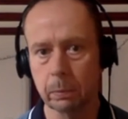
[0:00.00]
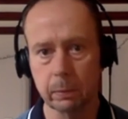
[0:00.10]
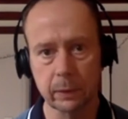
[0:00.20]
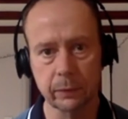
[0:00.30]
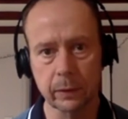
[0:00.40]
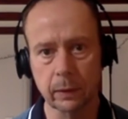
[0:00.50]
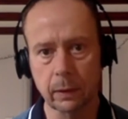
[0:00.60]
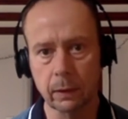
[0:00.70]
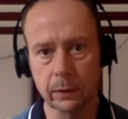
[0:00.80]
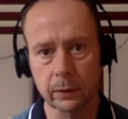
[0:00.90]
probably for the
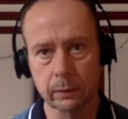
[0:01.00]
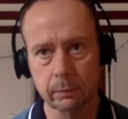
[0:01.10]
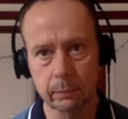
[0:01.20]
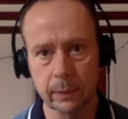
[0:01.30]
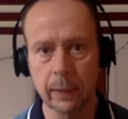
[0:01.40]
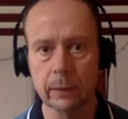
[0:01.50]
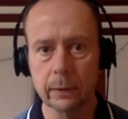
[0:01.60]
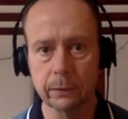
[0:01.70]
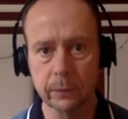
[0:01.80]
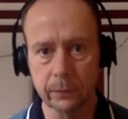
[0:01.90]
last 10
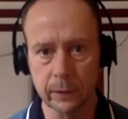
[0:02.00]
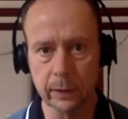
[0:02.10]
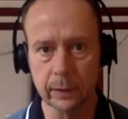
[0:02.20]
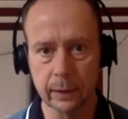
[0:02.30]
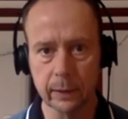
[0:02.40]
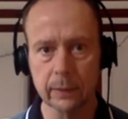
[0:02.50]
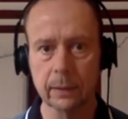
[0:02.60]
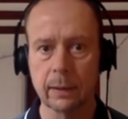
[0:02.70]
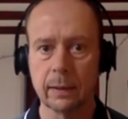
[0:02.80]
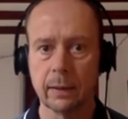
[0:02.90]
to 15 years.
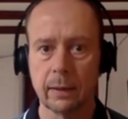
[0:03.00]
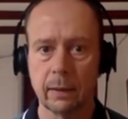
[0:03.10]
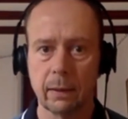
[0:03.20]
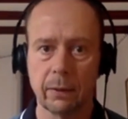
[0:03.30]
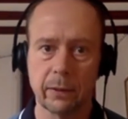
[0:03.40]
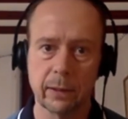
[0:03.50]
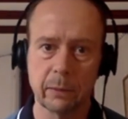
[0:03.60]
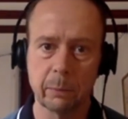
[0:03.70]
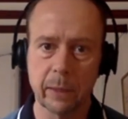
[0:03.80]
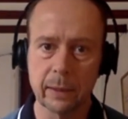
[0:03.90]
I think
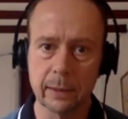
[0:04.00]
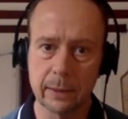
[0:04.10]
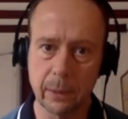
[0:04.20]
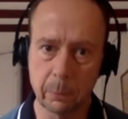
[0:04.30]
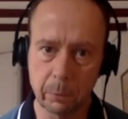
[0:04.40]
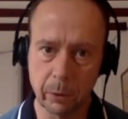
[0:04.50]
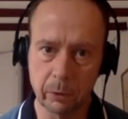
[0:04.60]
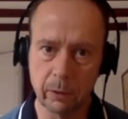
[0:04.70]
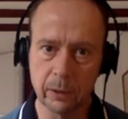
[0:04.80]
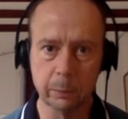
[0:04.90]
they've made some
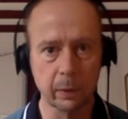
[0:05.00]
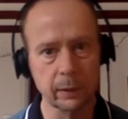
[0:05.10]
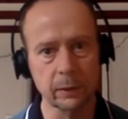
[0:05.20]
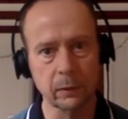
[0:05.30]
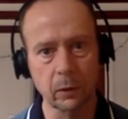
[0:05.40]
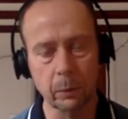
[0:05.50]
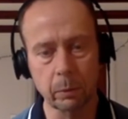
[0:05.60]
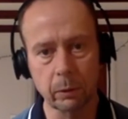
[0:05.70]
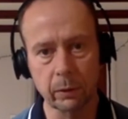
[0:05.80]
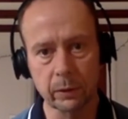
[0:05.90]
progress, but I think there's a lot of
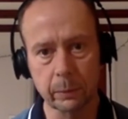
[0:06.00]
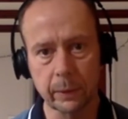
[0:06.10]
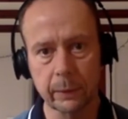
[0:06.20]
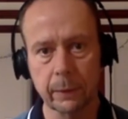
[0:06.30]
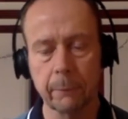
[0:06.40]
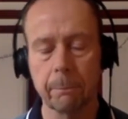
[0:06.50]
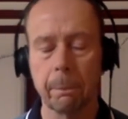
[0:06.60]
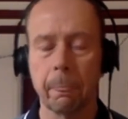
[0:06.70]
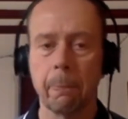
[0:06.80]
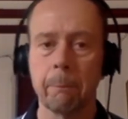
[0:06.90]
progress to make.
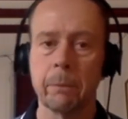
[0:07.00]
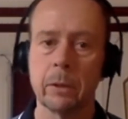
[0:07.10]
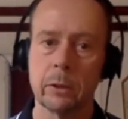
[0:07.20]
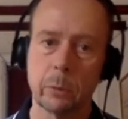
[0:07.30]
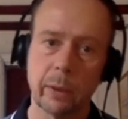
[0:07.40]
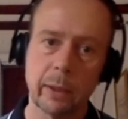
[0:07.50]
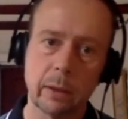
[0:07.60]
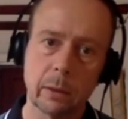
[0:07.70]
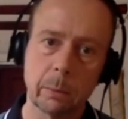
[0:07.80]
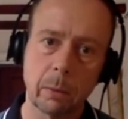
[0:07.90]
So I
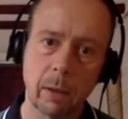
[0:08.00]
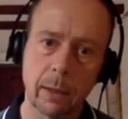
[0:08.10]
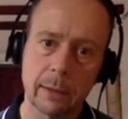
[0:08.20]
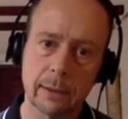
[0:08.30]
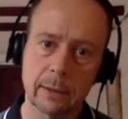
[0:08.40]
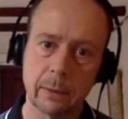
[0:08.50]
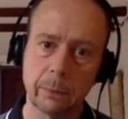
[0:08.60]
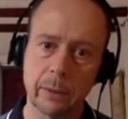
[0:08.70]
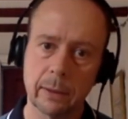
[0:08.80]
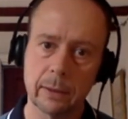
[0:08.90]
think compliance is
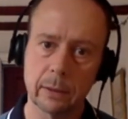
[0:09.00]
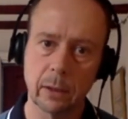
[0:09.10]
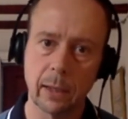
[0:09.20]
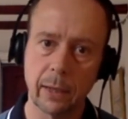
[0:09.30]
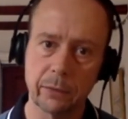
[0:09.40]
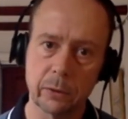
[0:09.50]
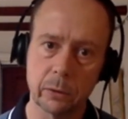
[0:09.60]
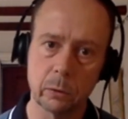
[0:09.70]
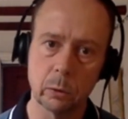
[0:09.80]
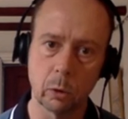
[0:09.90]
something that's going to have
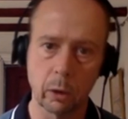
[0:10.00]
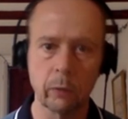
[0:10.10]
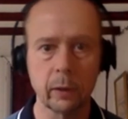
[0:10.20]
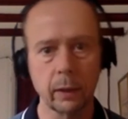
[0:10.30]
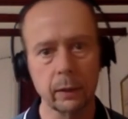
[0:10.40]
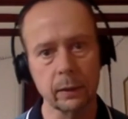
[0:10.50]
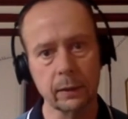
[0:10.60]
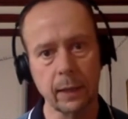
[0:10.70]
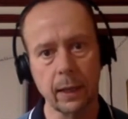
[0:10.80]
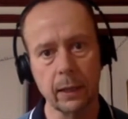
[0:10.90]
to not only
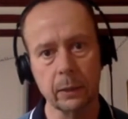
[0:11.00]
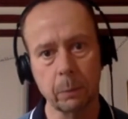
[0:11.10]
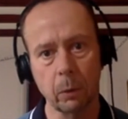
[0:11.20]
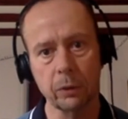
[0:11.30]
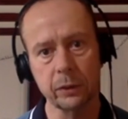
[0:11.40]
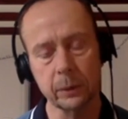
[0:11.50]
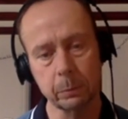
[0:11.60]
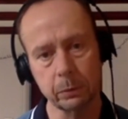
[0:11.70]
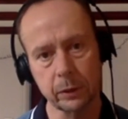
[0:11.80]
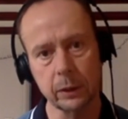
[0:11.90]
understand policies,
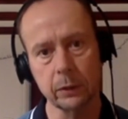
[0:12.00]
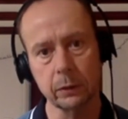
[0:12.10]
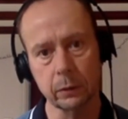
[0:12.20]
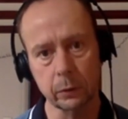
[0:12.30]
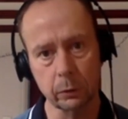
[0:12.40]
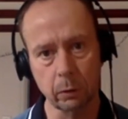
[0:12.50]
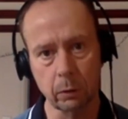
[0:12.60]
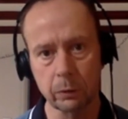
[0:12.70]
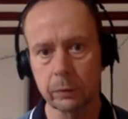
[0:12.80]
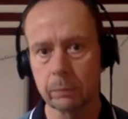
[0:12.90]
procedures and
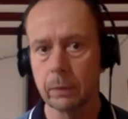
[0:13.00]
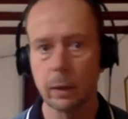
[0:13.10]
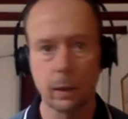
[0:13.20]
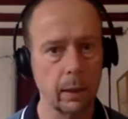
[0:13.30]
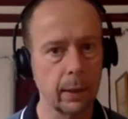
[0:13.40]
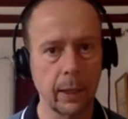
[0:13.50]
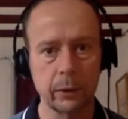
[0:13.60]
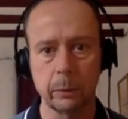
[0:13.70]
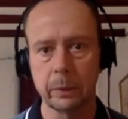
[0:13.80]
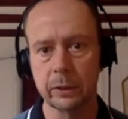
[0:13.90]
controls and how
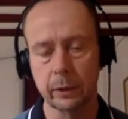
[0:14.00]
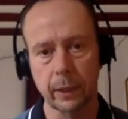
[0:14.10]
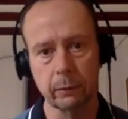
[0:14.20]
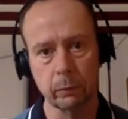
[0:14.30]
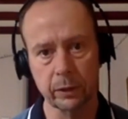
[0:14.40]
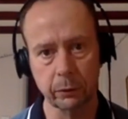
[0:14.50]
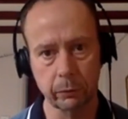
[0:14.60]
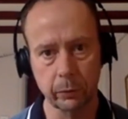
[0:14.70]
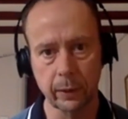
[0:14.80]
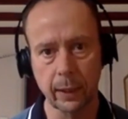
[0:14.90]
you mitigate risks
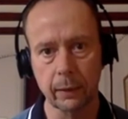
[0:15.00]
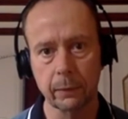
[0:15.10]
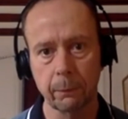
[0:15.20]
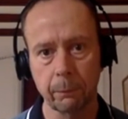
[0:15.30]
through that,